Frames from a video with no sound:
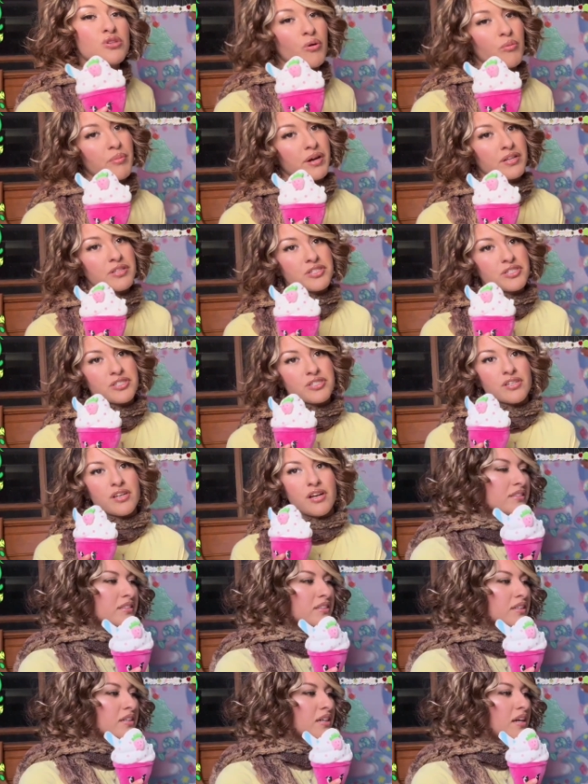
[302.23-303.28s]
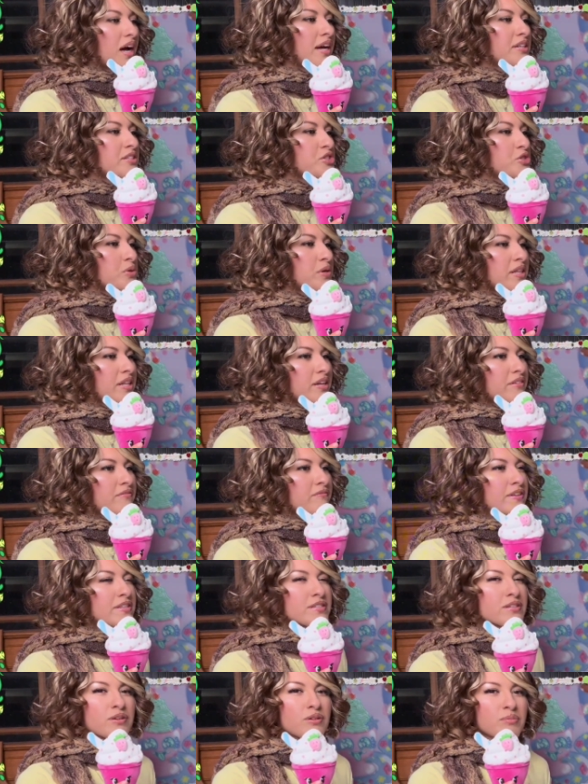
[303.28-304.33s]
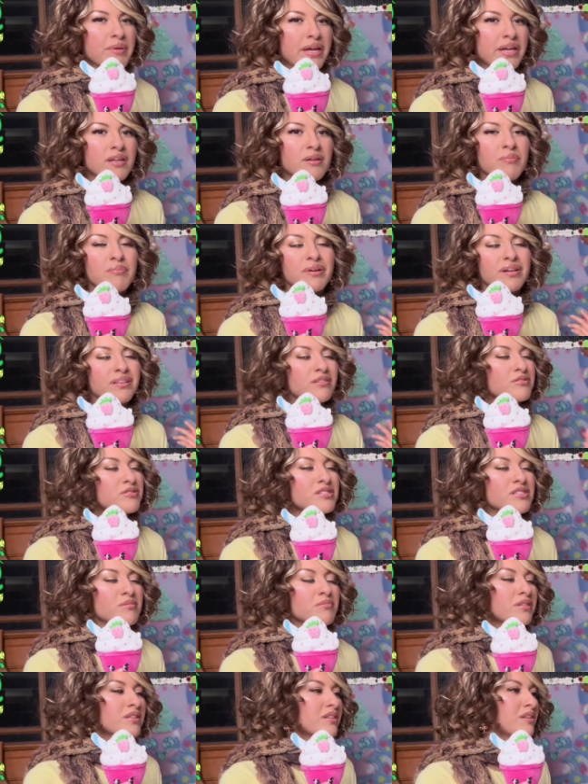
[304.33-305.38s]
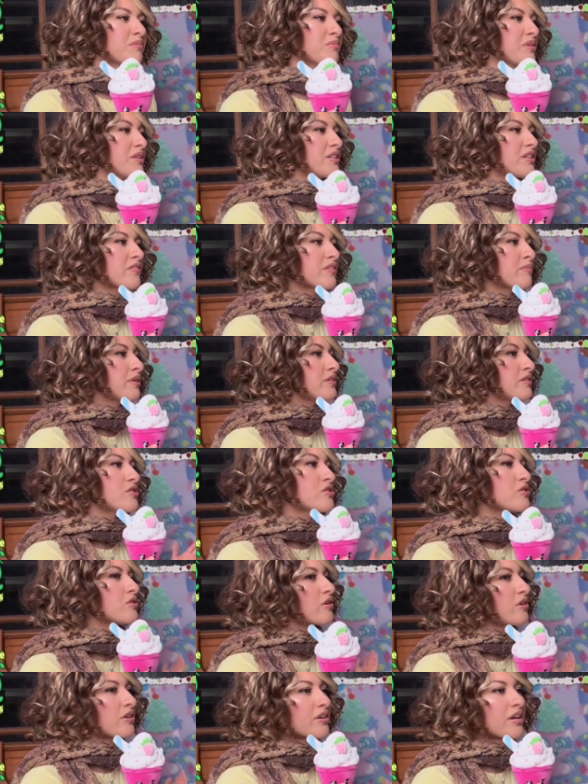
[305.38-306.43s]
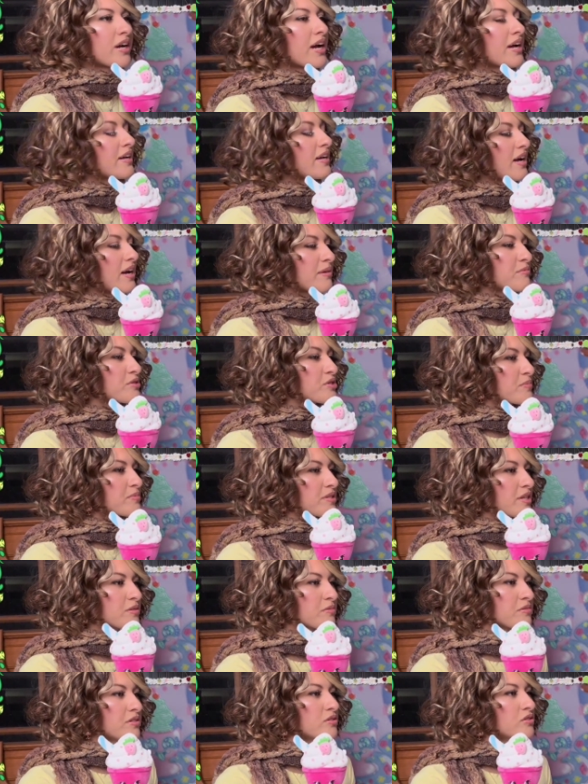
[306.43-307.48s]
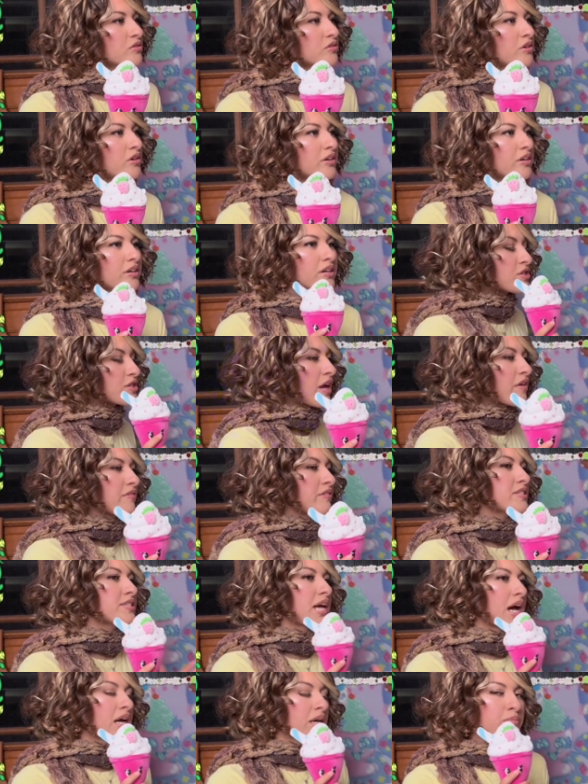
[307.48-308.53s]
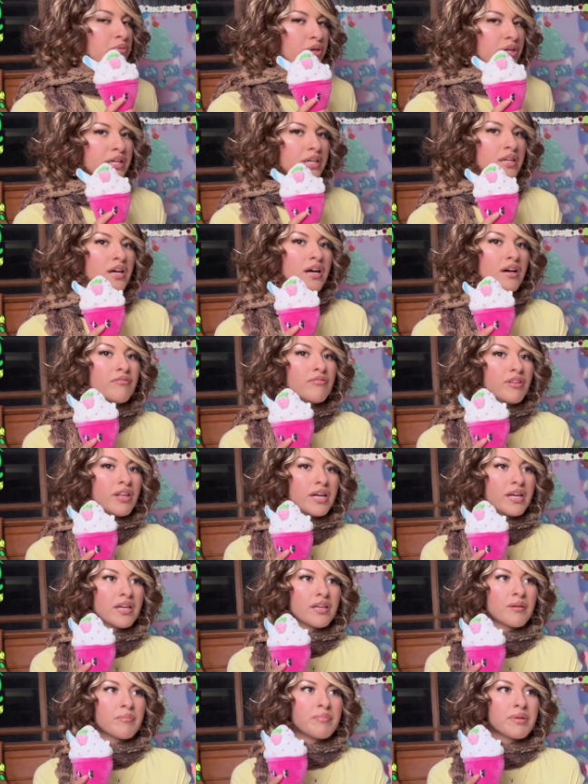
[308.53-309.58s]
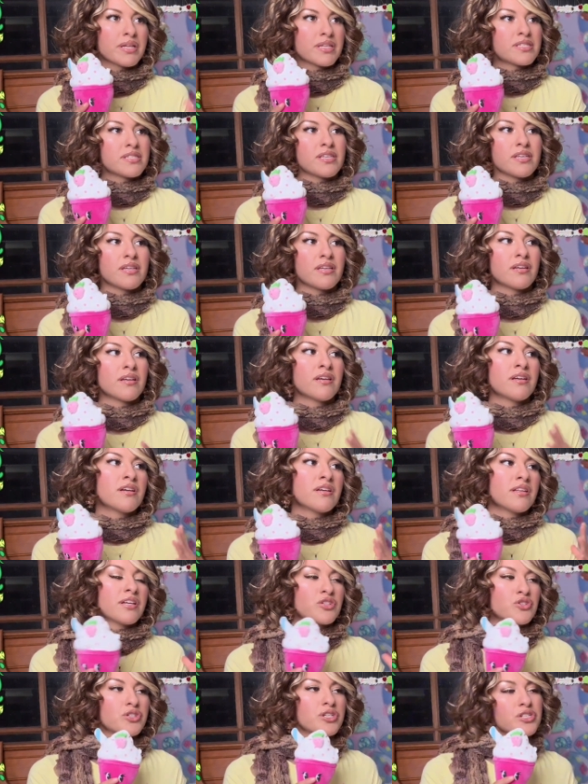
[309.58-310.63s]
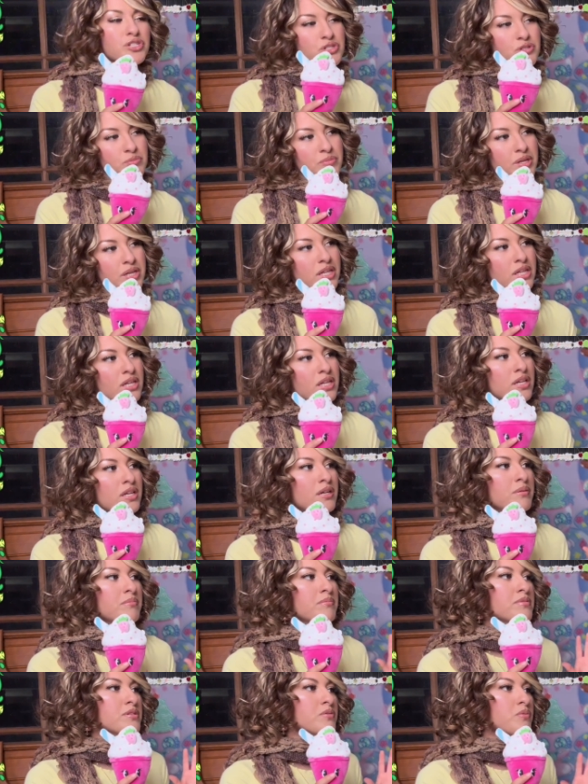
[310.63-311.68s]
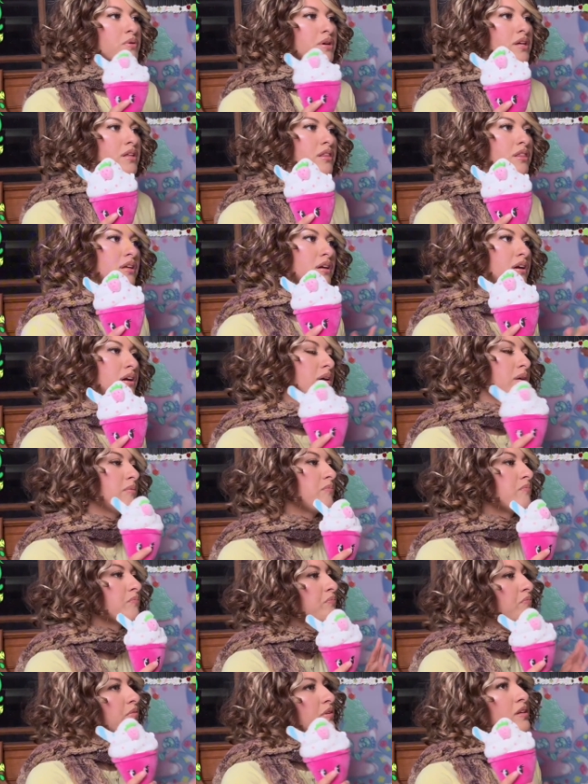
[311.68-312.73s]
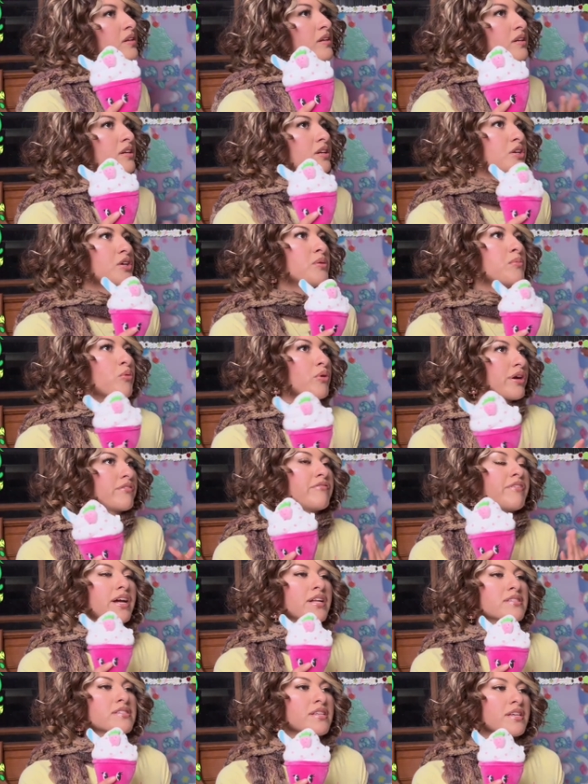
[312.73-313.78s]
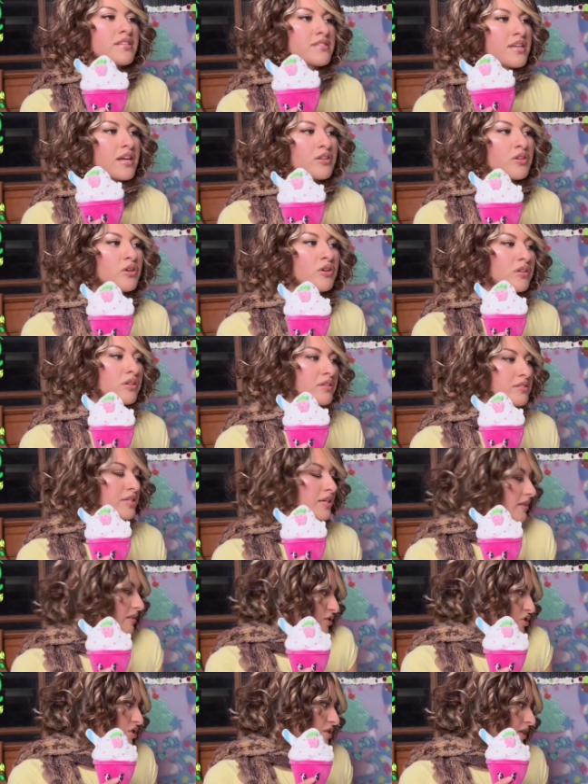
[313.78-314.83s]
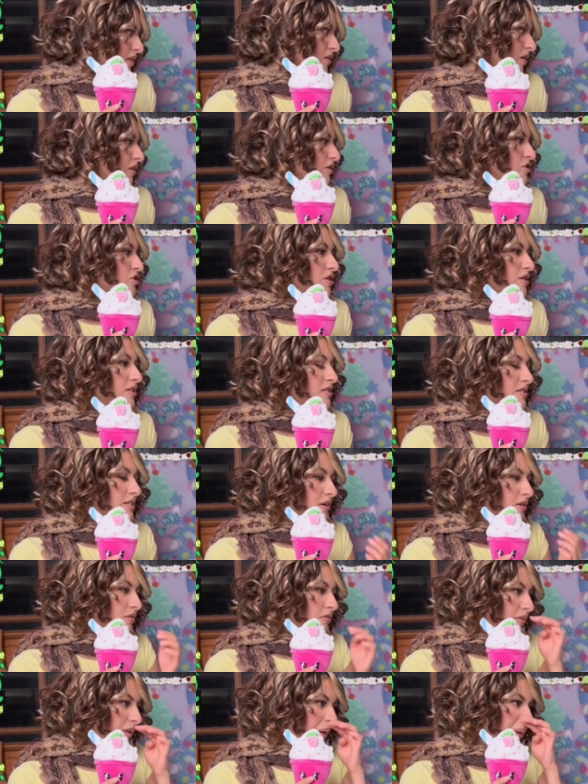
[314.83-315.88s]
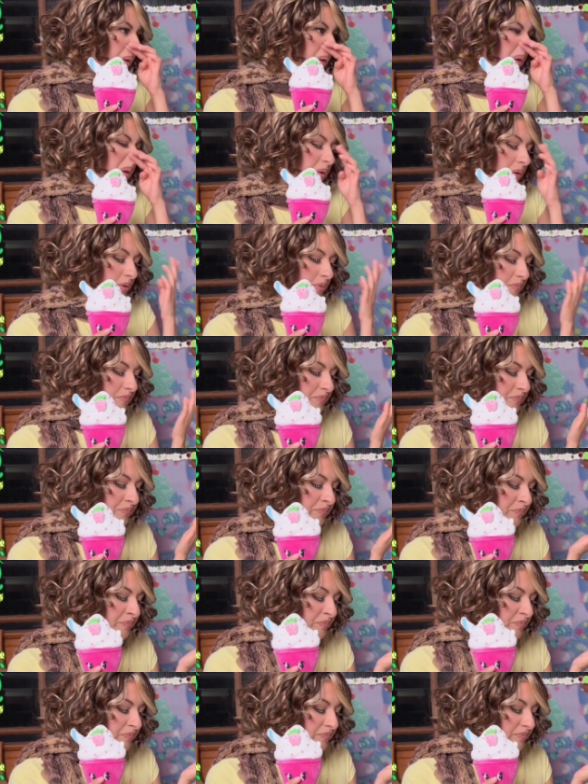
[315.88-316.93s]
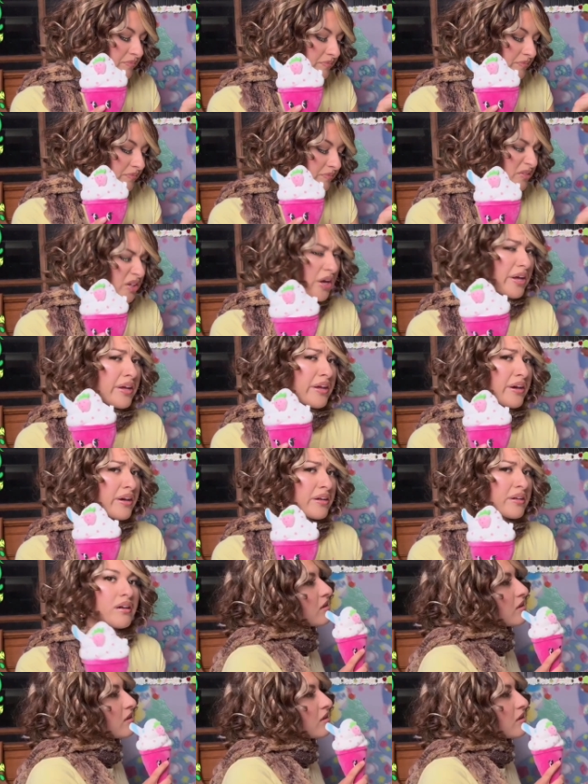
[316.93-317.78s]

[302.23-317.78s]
much. I enjoy like physical painting, but there's just something completely different about digital art. I'm just obsessed with digital art. Just having this hybrid of like mixing like traditional mediums with more advanced like just technology itself, like not AI.